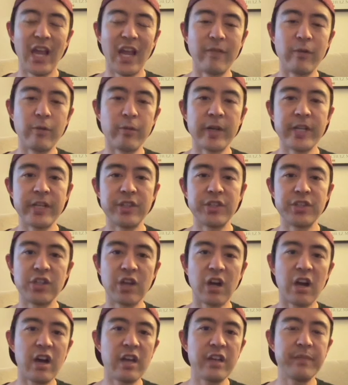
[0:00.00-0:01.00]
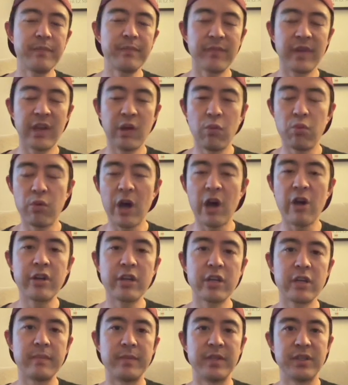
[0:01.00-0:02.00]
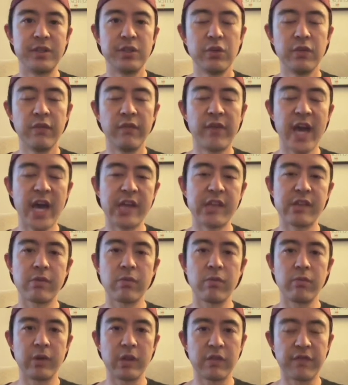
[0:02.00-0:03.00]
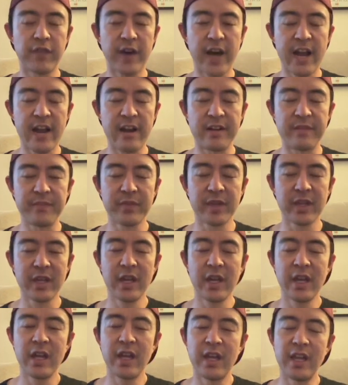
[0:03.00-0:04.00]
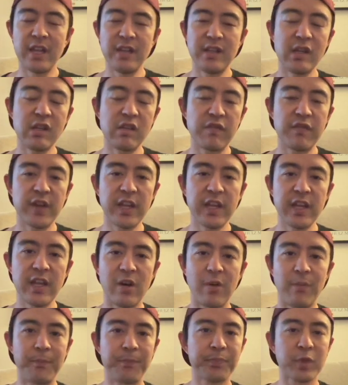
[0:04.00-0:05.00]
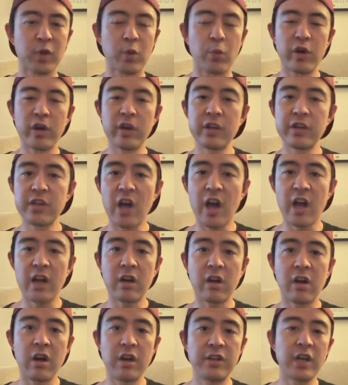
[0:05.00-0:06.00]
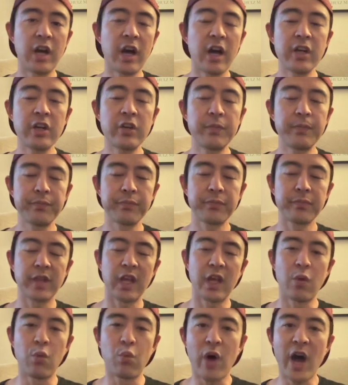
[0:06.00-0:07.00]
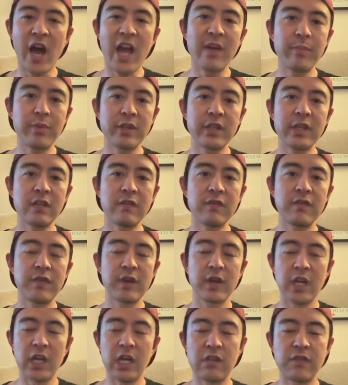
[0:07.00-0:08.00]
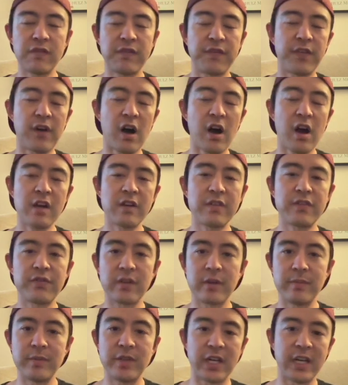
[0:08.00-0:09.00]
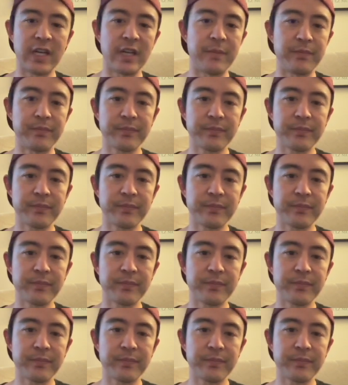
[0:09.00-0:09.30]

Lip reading: everyone, it's Sean and welcome to Invest with Fire. In this video, we're going to talk Cardano and why I believe it's far from done.